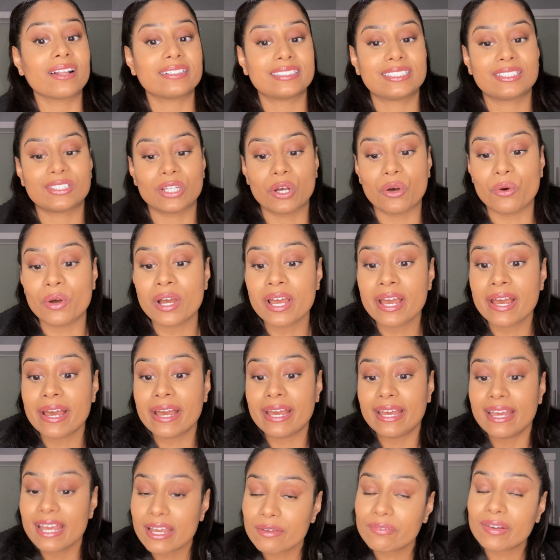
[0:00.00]
So
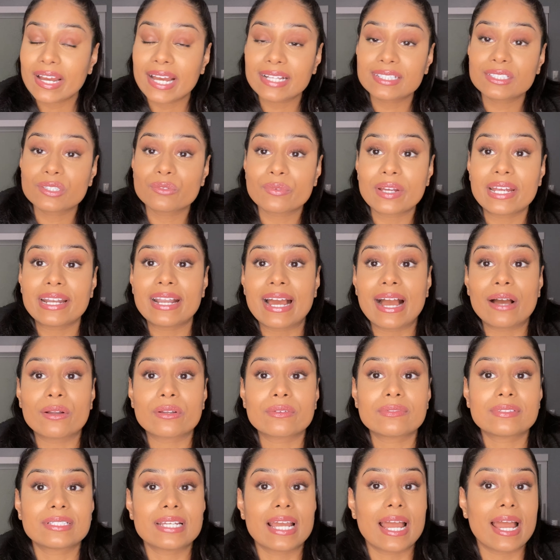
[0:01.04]
if I had to rate it out of
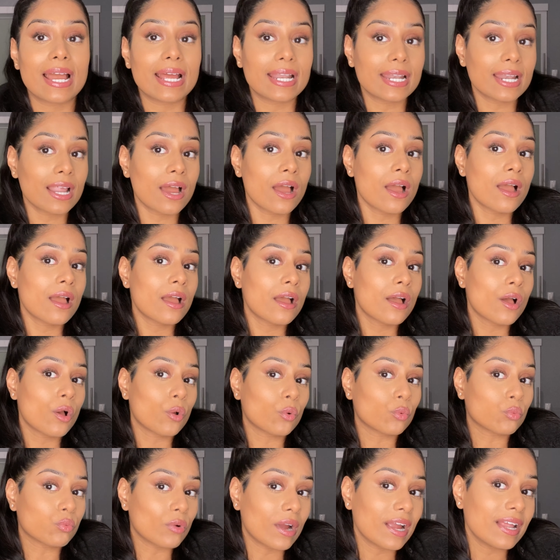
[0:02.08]
10
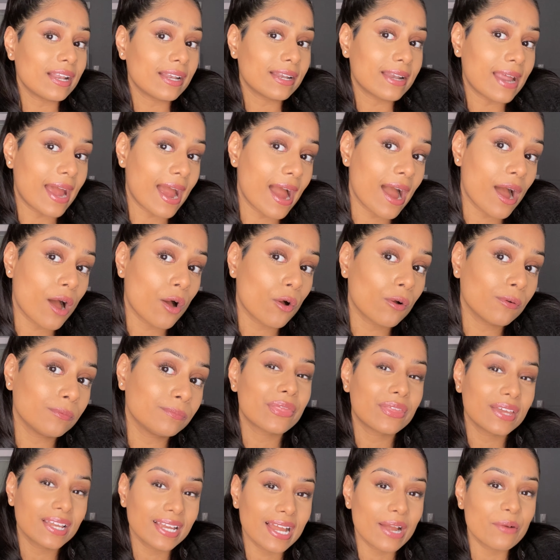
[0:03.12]
right now, I
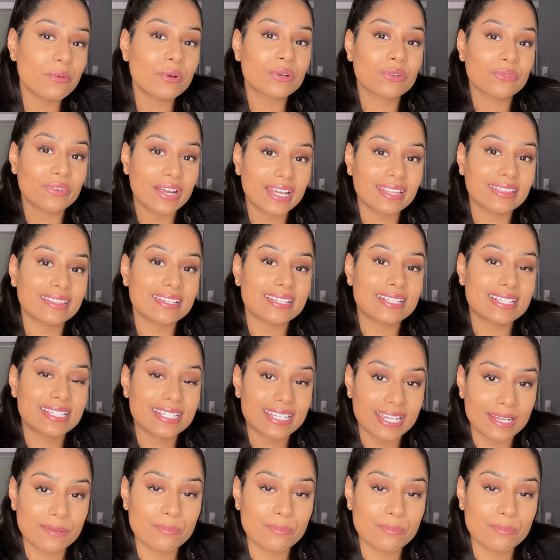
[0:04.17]
think I would rate this Skin